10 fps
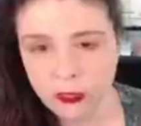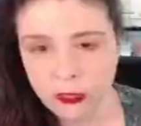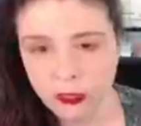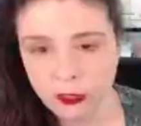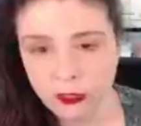
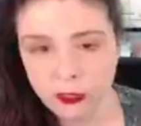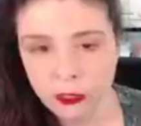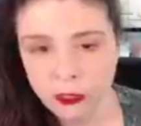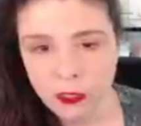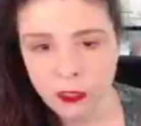until
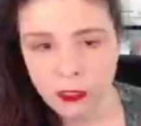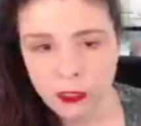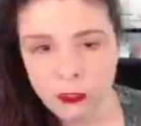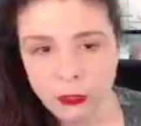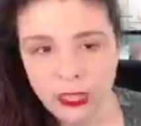
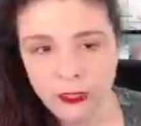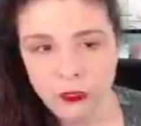you get